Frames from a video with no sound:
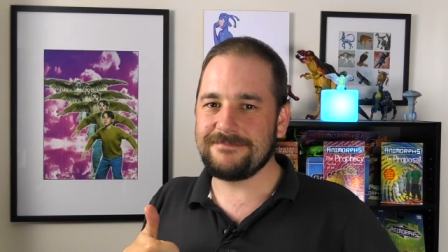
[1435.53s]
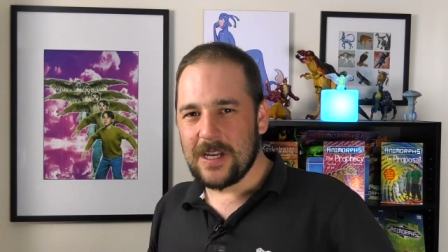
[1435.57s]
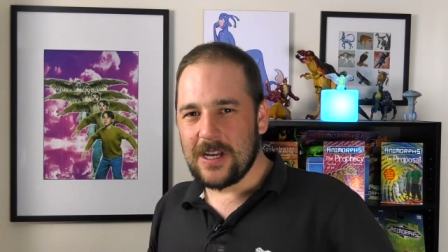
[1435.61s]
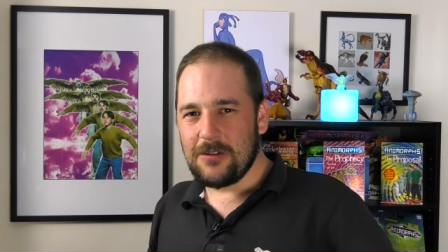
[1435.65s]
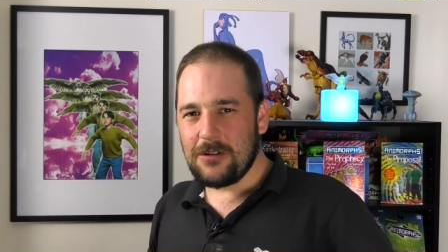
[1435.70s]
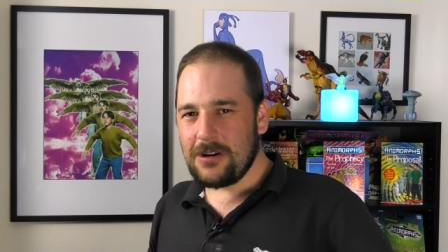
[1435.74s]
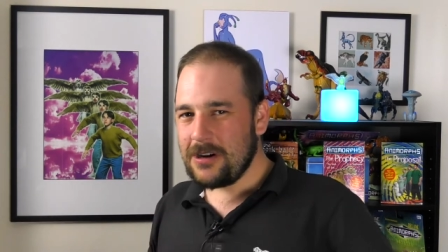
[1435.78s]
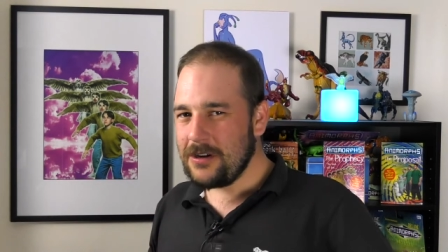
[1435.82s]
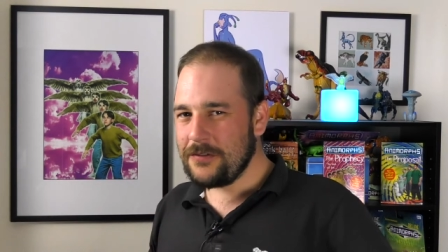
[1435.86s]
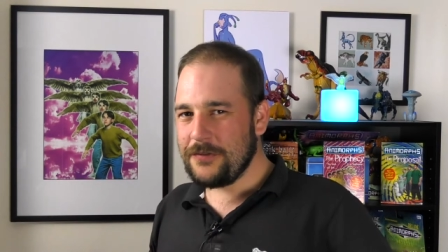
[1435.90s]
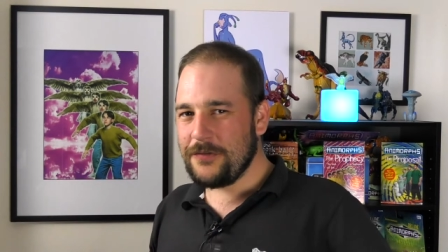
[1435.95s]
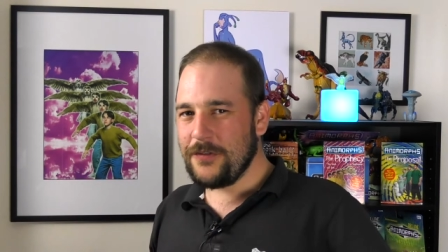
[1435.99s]

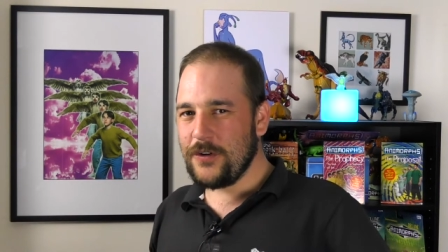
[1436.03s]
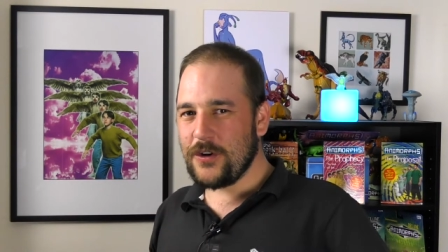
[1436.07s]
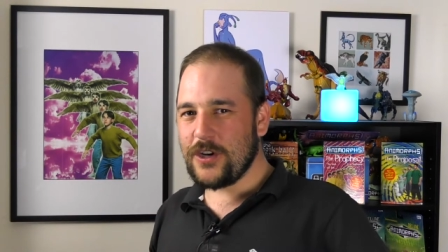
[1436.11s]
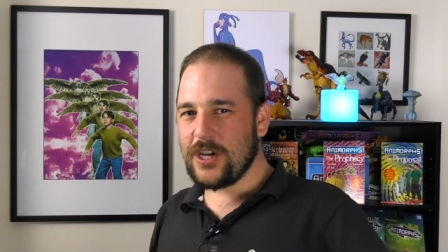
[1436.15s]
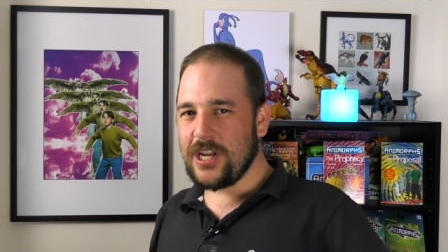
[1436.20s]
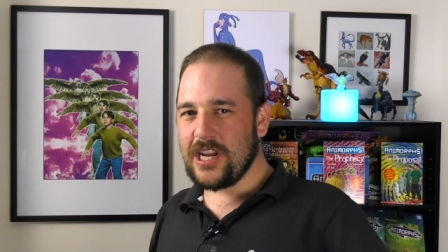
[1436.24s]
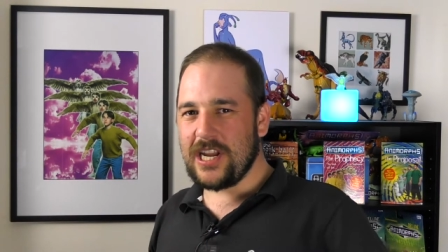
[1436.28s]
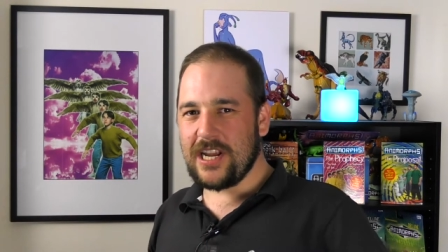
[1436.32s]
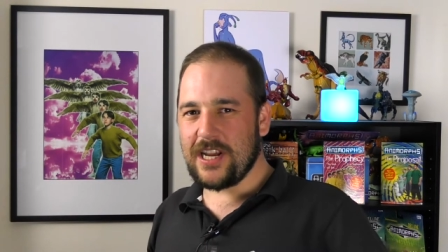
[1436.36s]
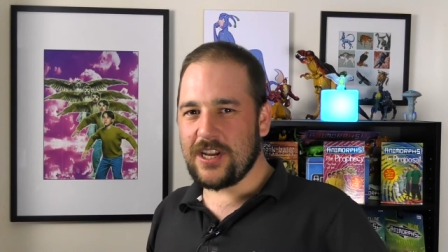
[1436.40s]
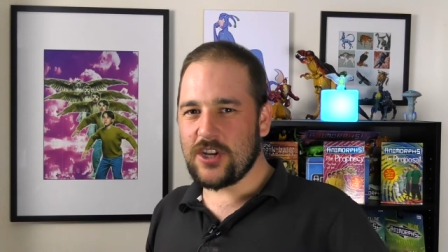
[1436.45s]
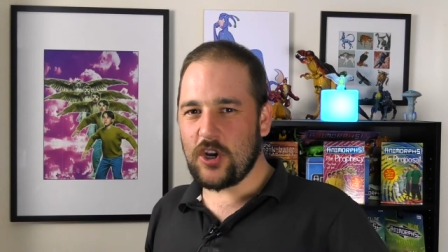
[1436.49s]
What a
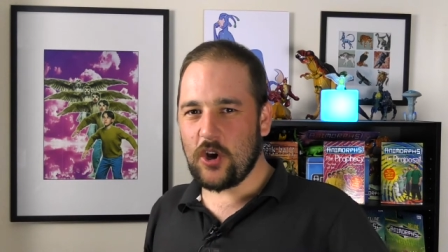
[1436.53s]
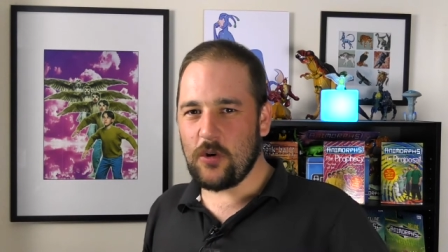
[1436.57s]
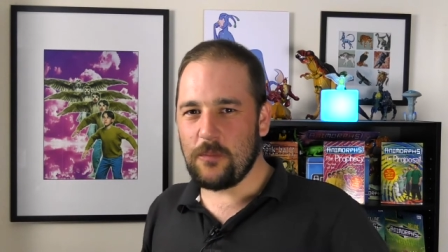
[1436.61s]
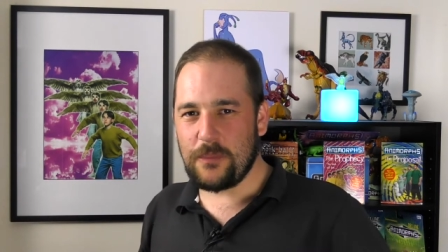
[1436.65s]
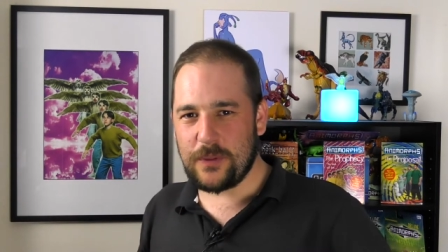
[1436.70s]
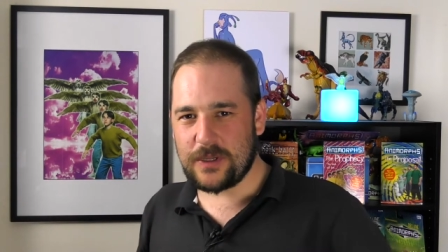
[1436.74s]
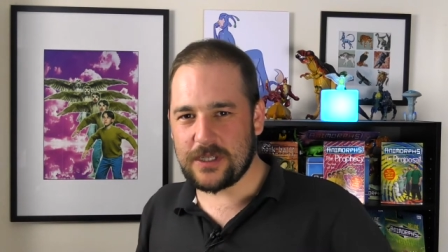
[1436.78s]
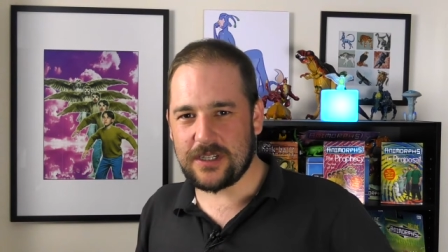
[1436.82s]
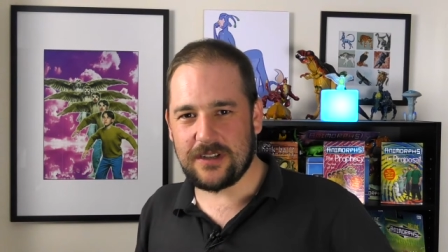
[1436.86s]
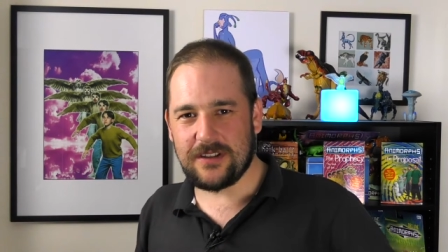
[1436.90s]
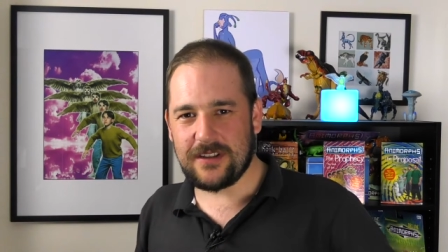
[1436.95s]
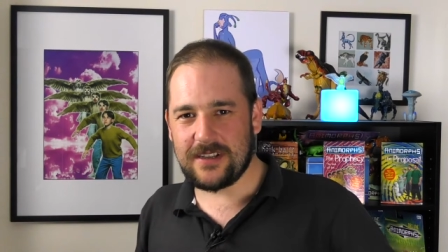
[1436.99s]
fucking
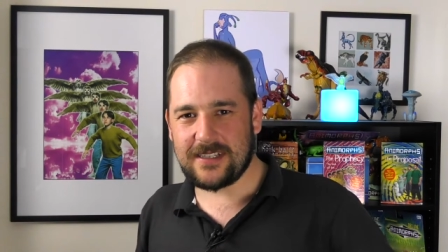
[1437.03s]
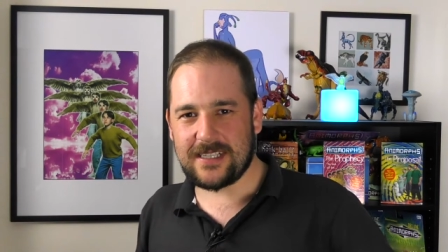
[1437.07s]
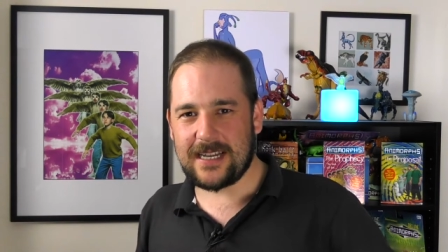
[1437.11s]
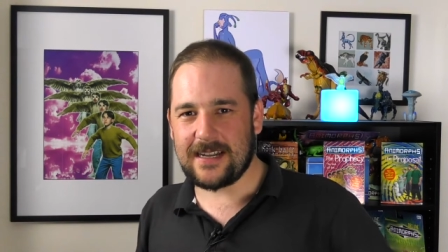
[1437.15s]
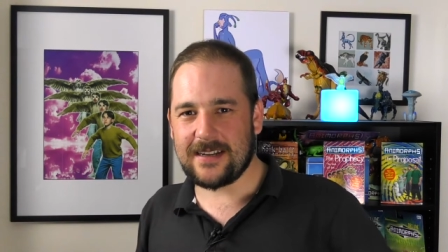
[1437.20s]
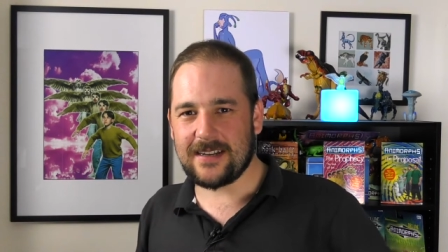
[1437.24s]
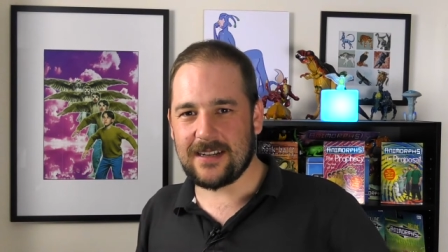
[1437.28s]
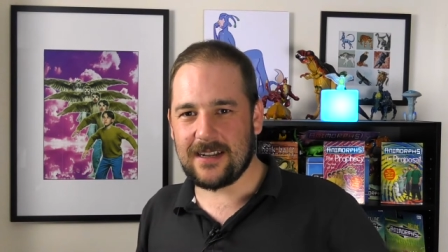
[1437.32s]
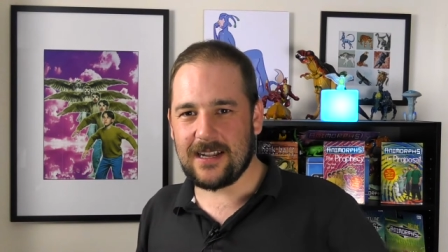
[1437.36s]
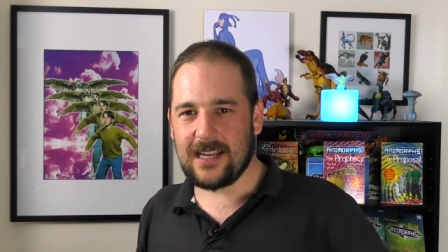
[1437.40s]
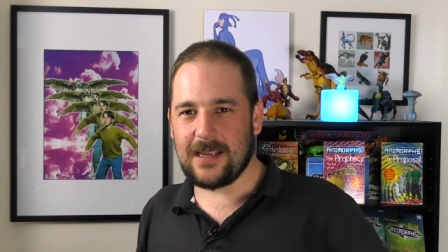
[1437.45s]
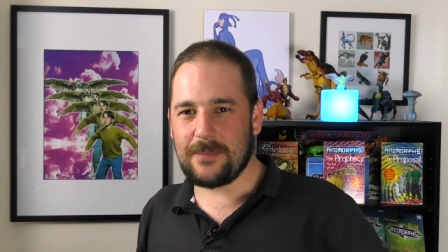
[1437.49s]
incompetent this
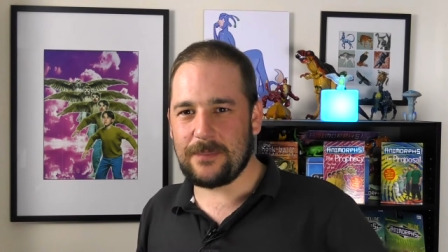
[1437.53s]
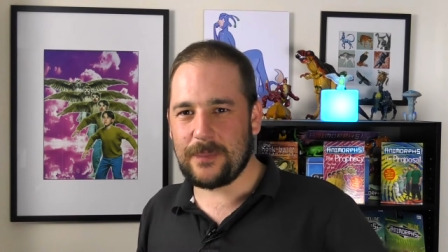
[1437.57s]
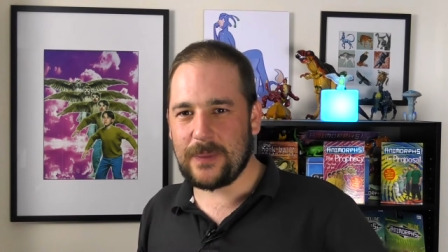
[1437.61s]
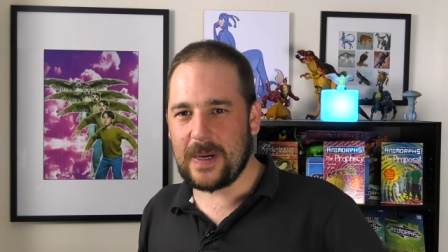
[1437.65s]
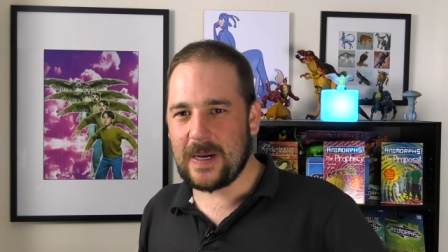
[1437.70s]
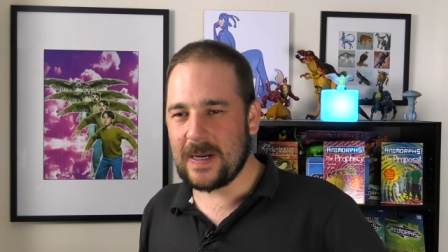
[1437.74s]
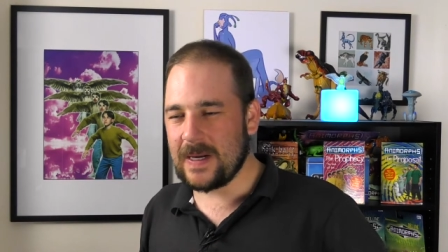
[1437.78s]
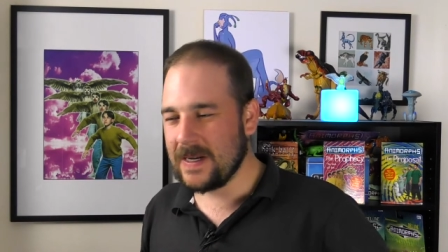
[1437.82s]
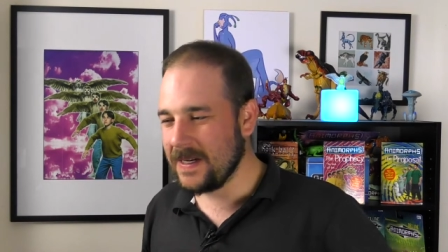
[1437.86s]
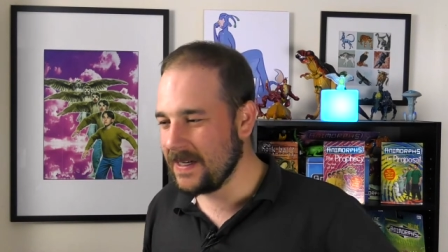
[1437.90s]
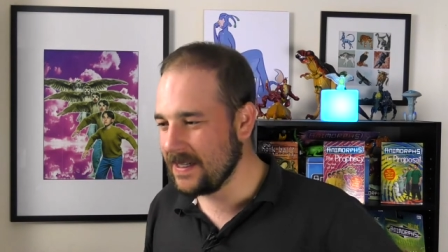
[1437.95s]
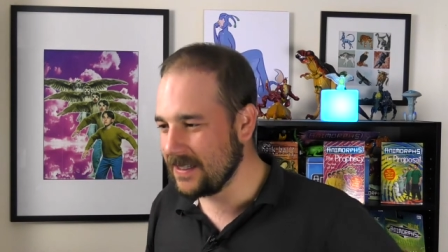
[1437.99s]
Andalite
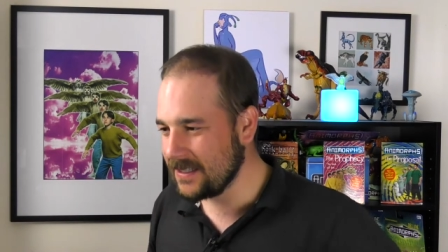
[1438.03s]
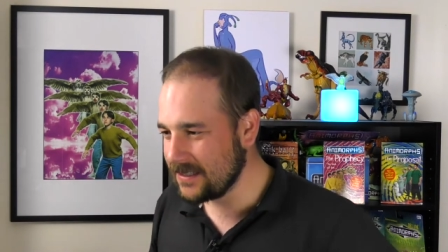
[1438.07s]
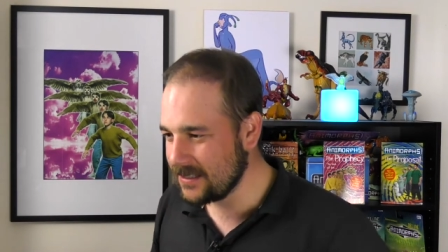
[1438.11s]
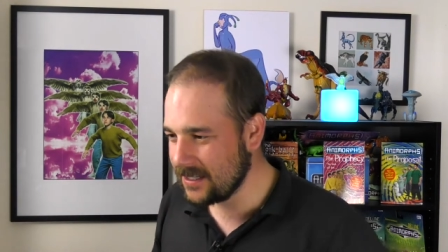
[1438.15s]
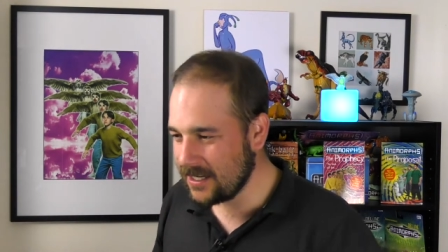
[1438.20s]
pilot is.